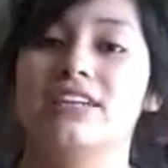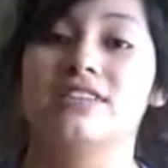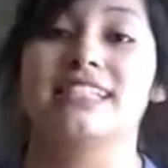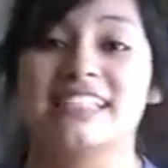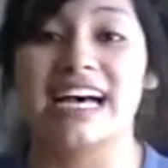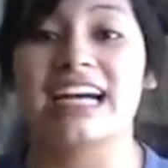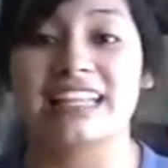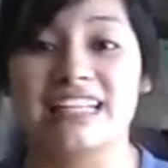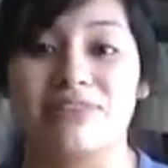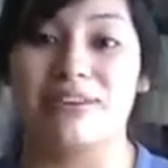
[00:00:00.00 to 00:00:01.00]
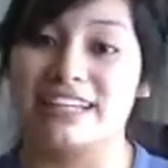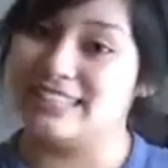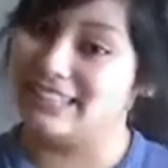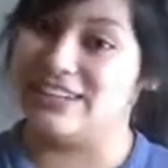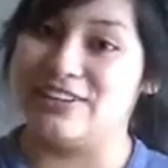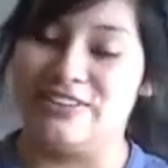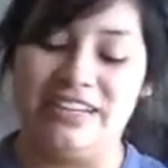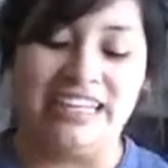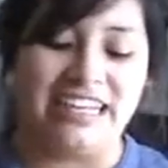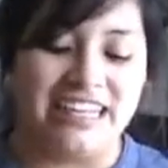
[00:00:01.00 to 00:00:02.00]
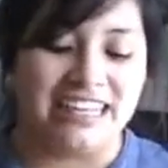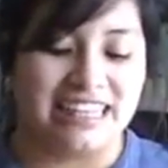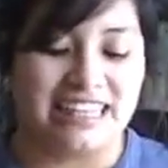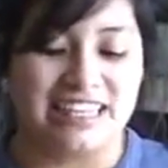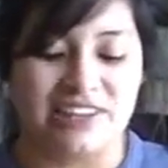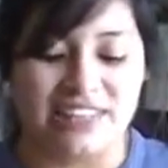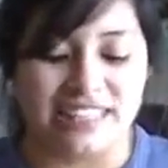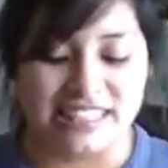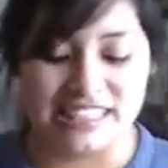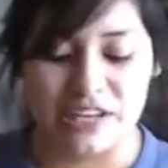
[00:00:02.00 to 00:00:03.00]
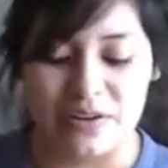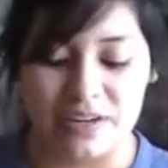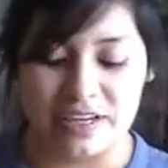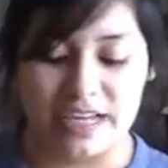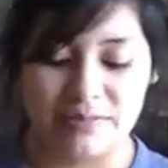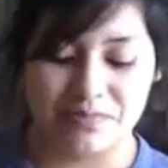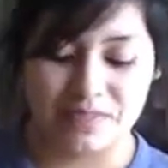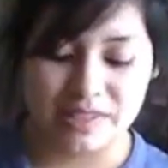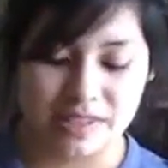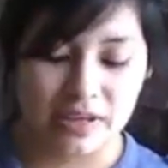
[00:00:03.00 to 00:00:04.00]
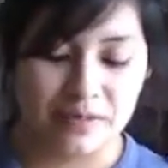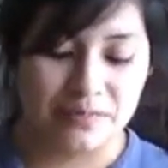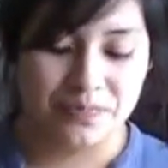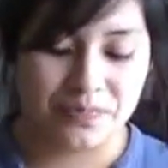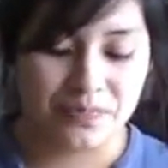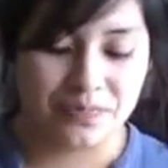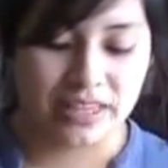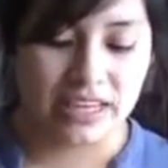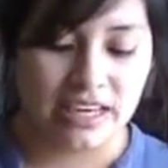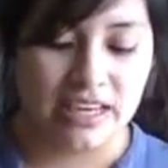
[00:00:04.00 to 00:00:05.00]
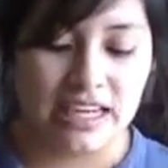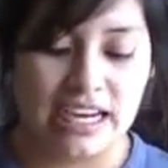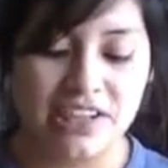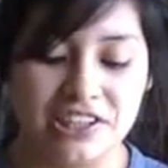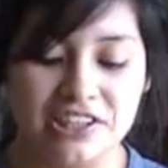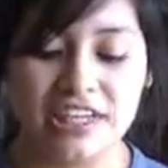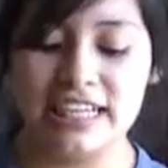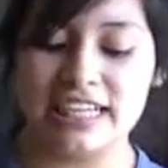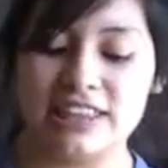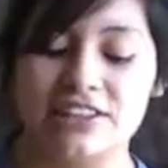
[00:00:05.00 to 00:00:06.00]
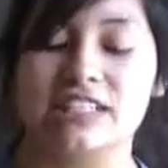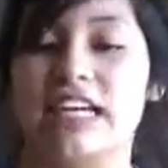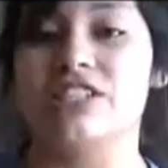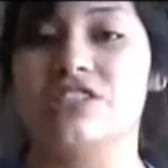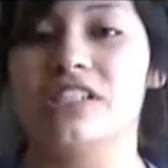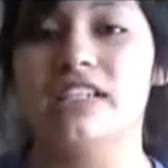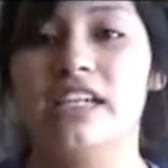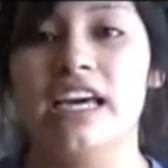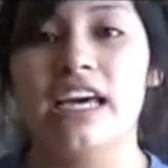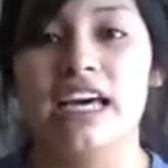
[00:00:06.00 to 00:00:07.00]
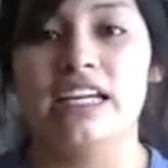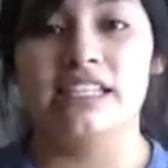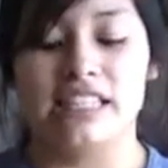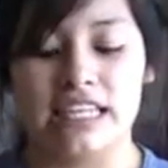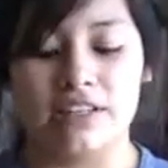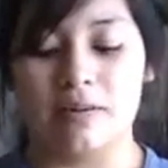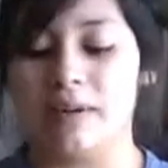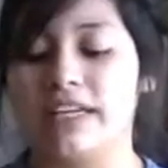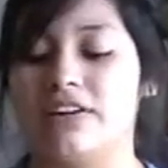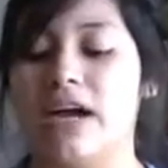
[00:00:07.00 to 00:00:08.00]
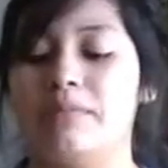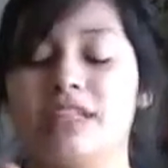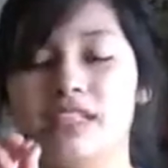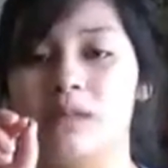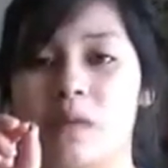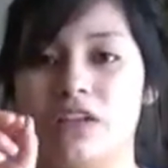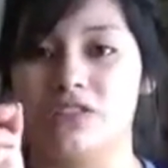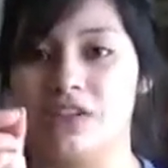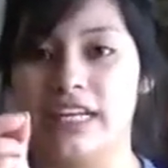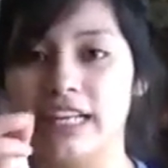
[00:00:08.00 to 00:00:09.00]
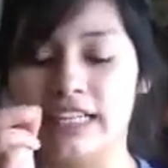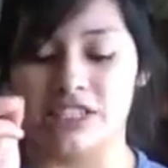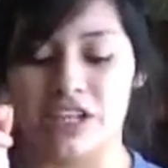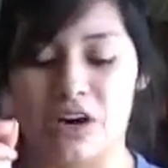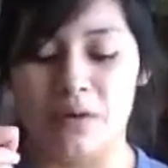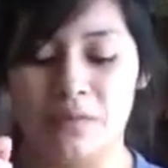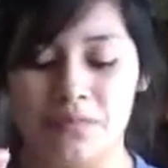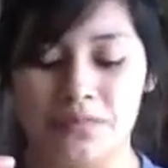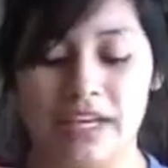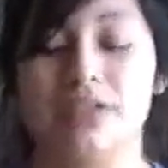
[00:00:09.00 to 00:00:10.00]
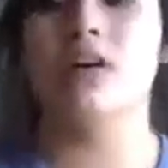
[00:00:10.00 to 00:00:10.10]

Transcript: knows exactly what, you know, the deal is. So, okay, so. And how you're going to get their attention is either by grabbing a small treat like so, and you